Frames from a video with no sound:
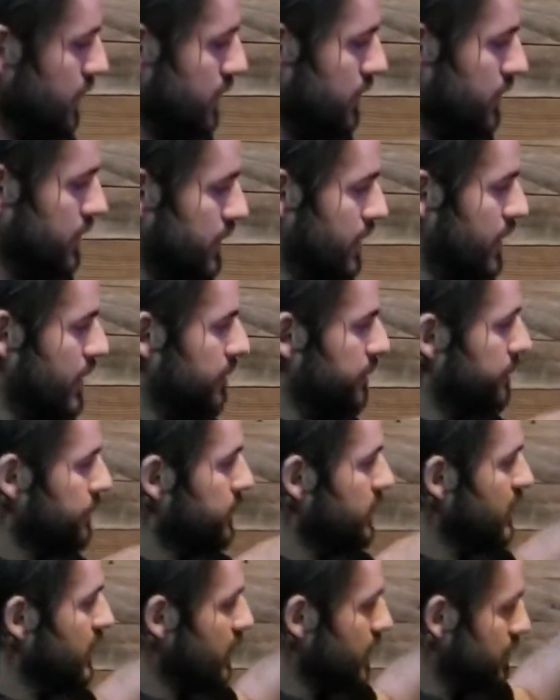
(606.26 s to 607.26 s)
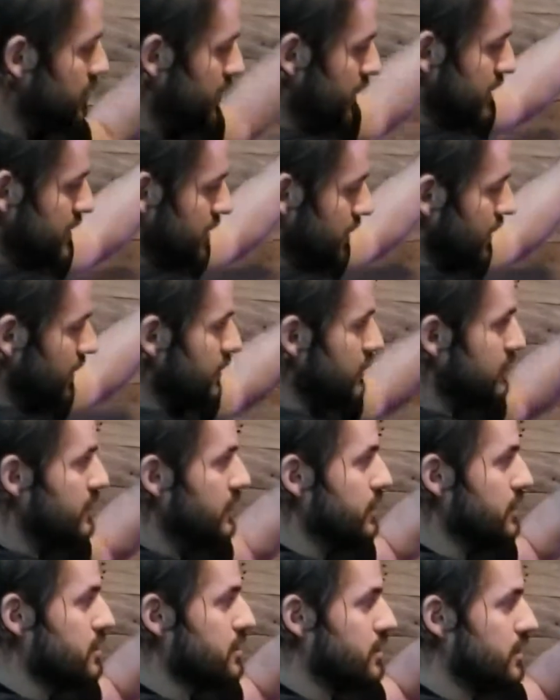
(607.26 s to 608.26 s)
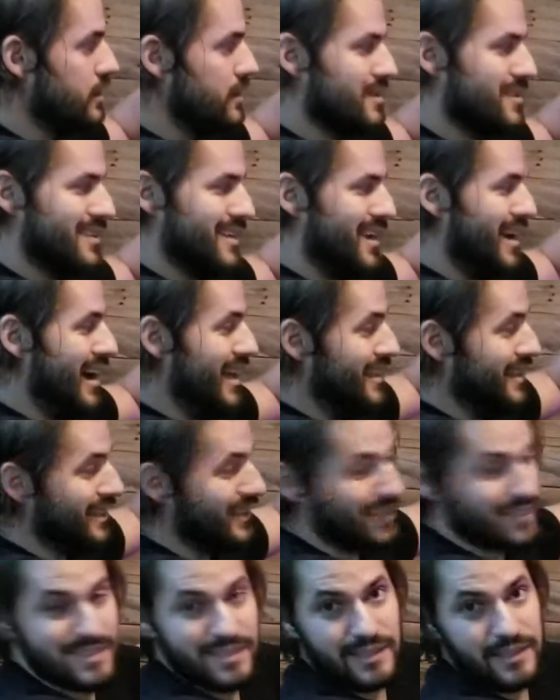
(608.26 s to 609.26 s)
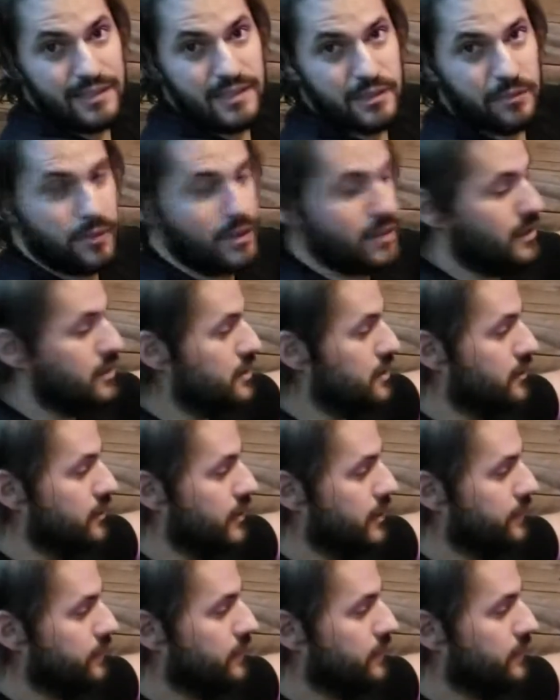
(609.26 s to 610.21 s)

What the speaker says: Okay, that's how I get the t-shirts. I think that's the easy way to do it.